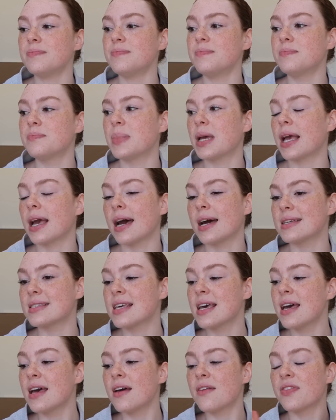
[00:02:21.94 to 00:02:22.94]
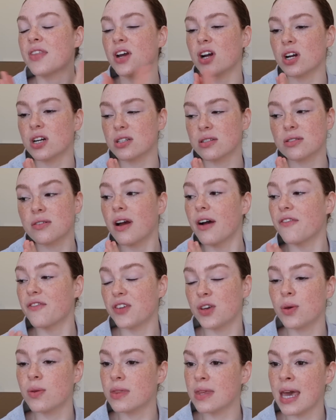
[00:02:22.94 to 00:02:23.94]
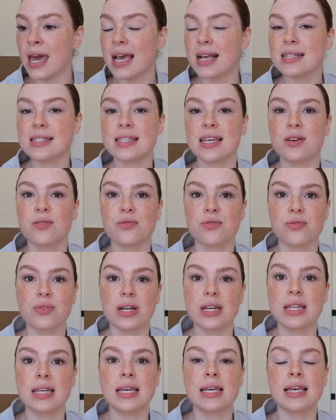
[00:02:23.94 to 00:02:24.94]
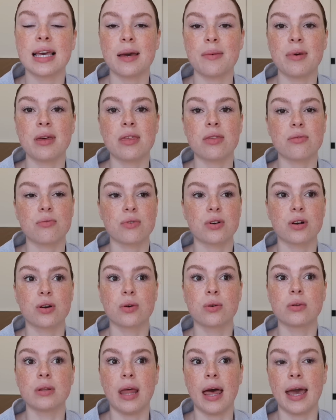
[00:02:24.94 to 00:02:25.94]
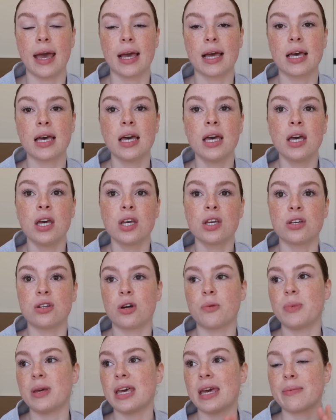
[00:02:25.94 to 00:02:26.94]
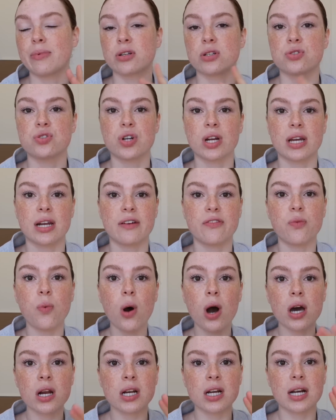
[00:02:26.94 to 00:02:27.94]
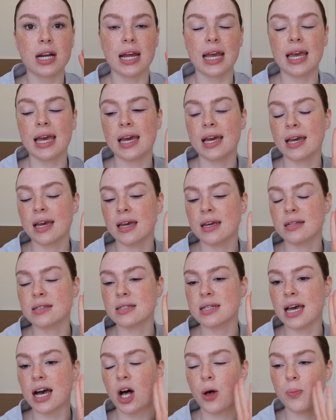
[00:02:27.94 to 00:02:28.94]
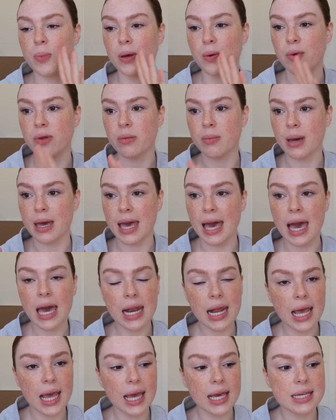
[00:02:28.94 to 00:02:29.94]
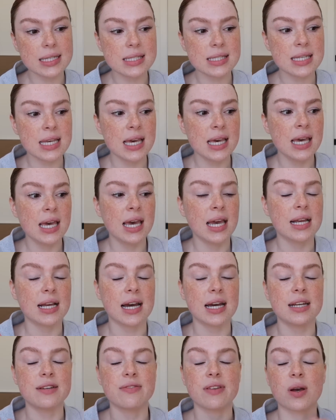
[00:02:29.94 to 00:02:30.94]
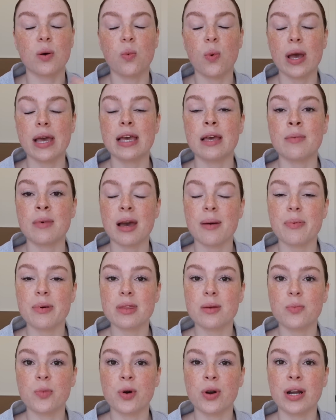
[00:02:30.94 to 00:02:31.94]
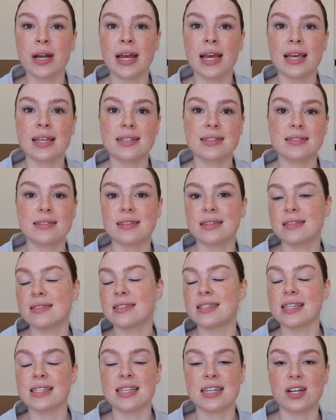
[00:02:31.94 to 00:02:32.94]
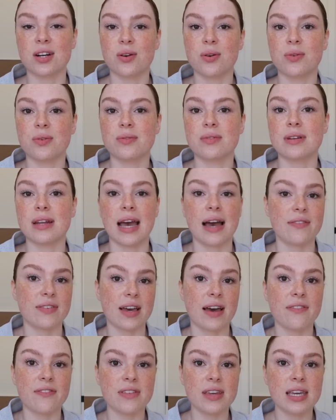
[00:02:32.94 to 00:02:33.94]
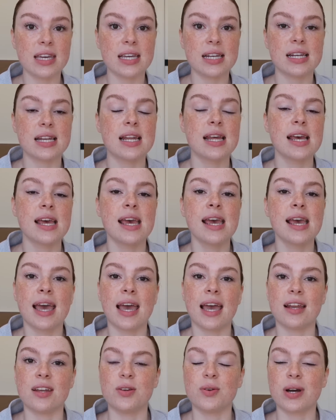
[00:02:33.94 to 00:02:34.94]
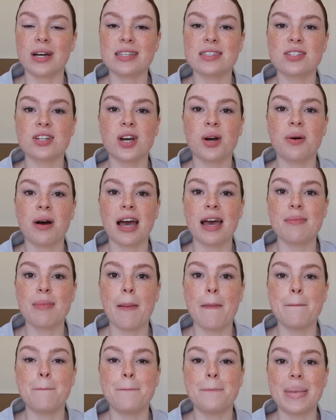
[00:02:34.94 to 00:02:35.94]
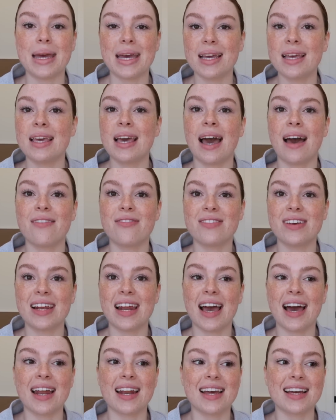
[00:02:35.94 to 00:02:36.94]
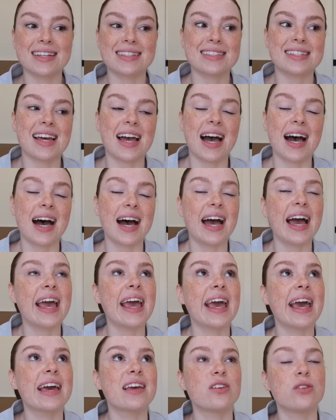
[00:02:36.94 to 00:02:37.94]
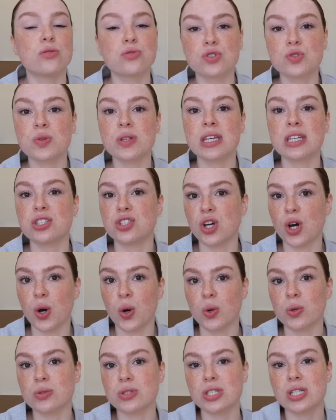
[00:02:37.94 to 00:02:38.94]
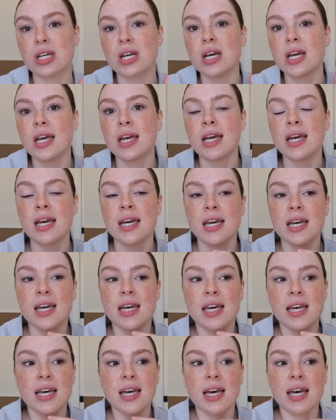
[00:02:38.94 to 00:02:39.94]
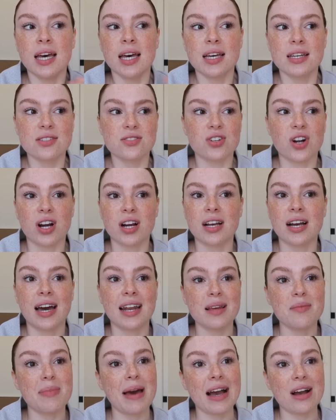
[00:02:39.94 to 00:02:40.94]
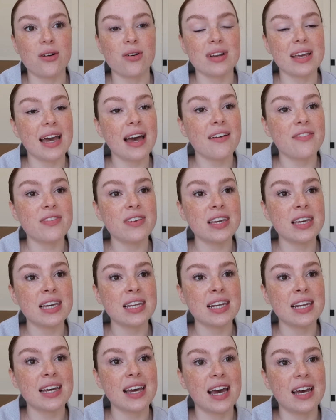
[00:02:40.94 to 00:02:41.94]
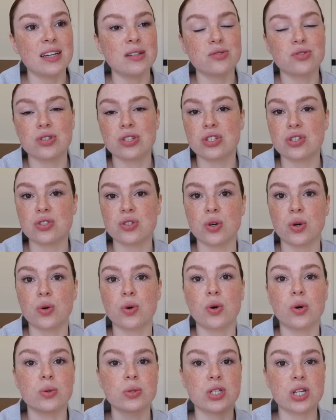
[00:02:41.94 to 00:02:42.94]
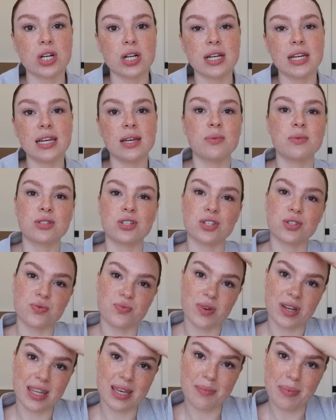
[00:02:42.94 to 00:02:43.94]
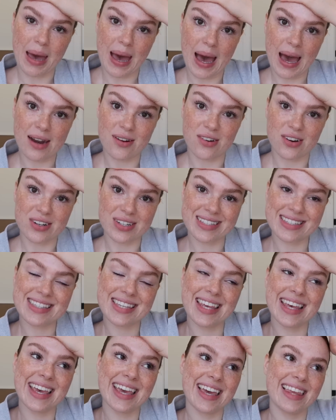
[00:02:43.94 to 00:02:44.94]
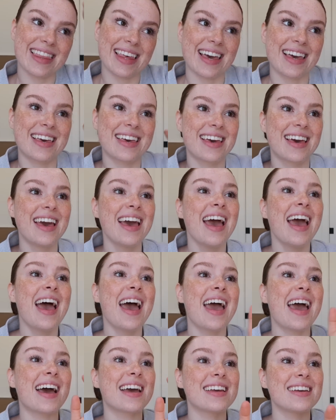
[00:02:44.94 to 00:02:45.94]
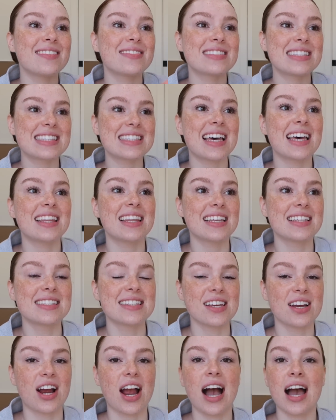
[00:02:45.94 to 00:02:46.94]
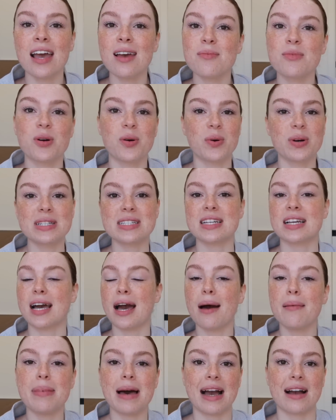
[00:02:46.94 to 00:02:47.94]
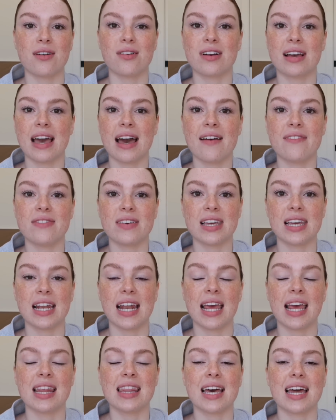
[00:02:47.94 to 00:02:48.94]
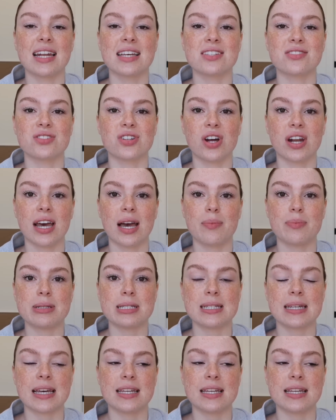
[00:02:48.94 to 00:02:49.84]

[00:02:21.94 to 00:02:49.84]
because there are a few things that really get me through like, you know, being able to drink enough water and helping with my headaches, kind of like waking me up in the morning since I don't have caffeine. And you guys know I'm a big caffeine addict. I usually don't start cutting back on caffeine. I usually just go cold turkey, which is really bad, honestly. Like I even said this year, I am going to cut back on caffeine and that has not happened